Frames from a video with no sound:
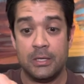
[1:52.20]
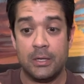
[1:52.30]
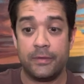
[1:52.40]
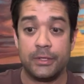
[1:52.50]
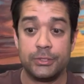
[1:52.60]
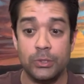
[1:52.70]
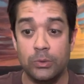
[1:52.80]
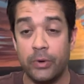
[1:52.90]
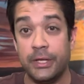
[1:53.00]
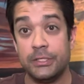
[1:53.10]
nothing too
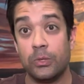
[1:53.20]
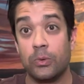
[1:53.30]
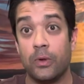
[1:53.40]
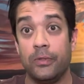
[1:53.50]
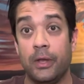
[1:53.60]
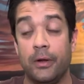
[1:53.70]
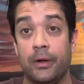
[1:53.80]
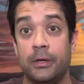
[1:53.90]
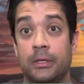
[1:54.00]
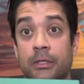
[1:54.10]
crazy going on
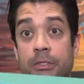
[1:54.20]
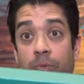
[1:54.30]
there to